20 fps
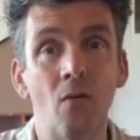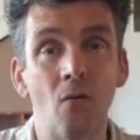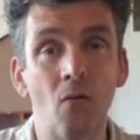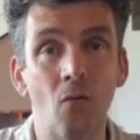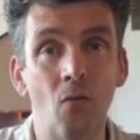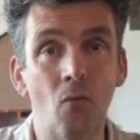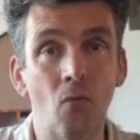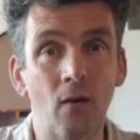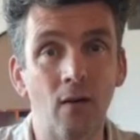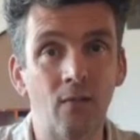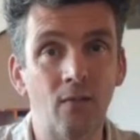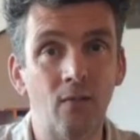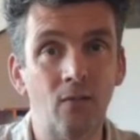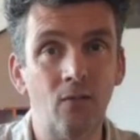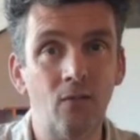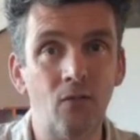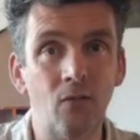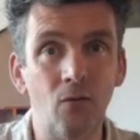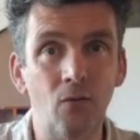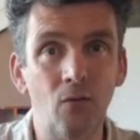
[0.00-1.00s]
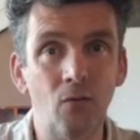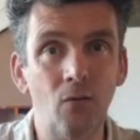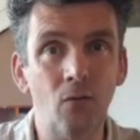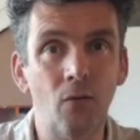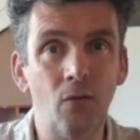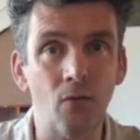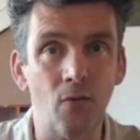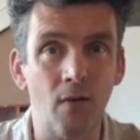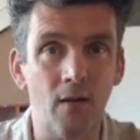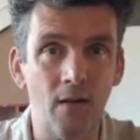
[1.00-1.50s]
1, 2,
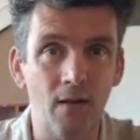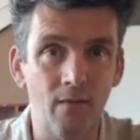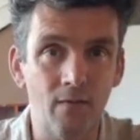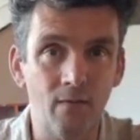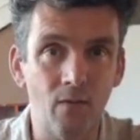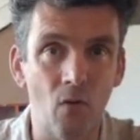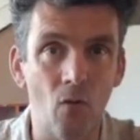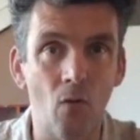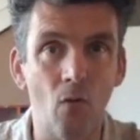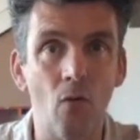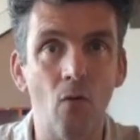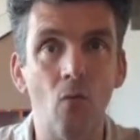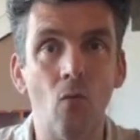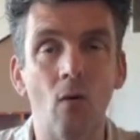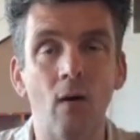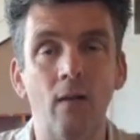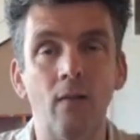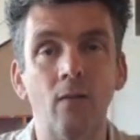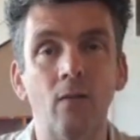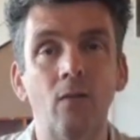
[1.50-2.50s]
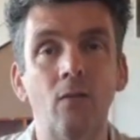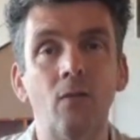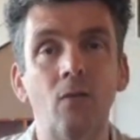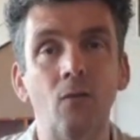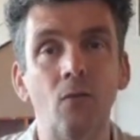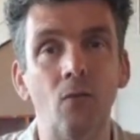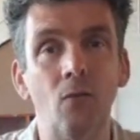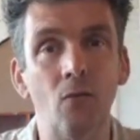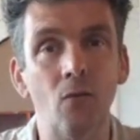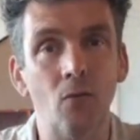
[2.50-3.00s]
3, 4. 1,
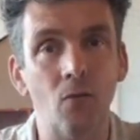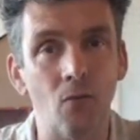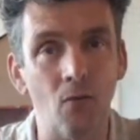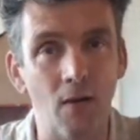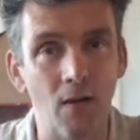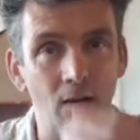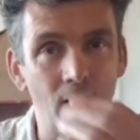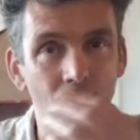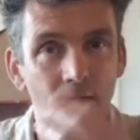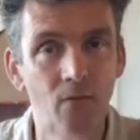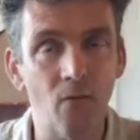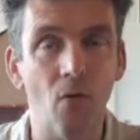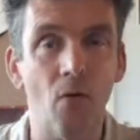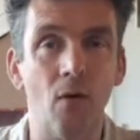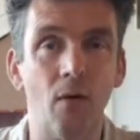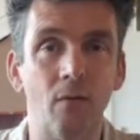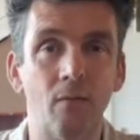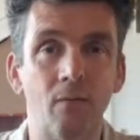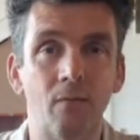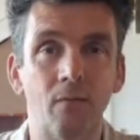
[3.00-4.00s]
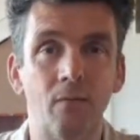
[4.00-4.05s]
2, 3, 4.